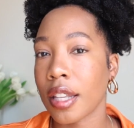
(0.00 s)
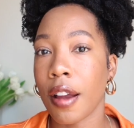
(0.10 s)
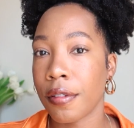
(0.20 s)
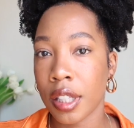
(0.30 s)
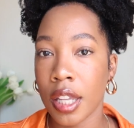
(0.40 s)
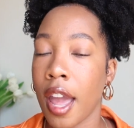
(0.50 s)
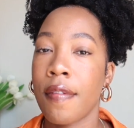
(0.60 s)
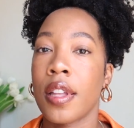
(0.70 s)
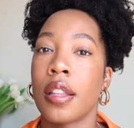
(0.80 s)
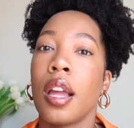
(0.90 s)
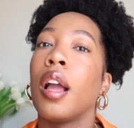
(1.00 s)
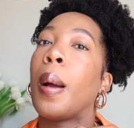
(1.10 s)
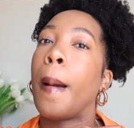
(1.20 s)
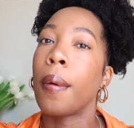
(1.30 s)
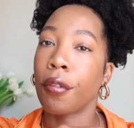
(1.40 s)
I really haven't like
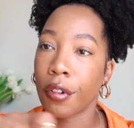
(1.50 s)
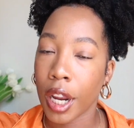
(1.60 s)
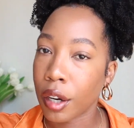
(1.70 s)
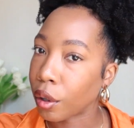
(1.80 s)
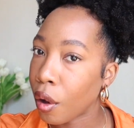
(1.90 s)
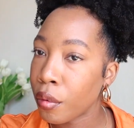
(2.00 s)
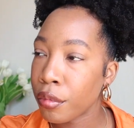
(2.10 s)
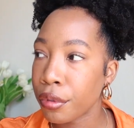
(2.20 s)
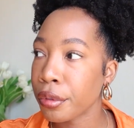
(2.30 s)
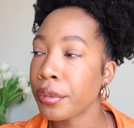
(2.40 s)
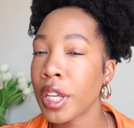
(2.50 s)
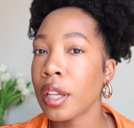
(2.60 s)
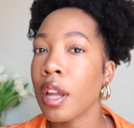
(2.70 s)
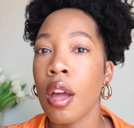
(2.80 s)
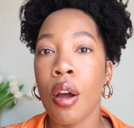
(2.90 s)
ran a comb through
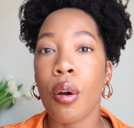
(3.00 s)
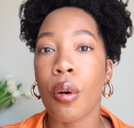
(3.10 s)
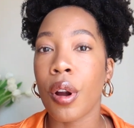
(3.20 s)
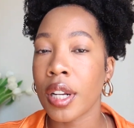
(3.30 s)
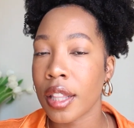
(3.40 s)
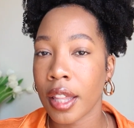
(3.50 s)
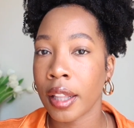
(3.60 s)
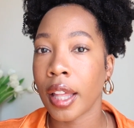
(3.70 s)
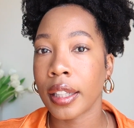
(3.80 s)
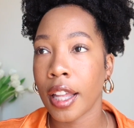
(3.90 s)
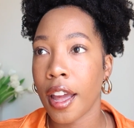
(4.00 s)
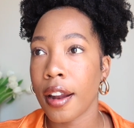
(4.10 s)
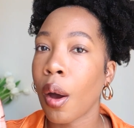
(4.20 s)
it or anything like that.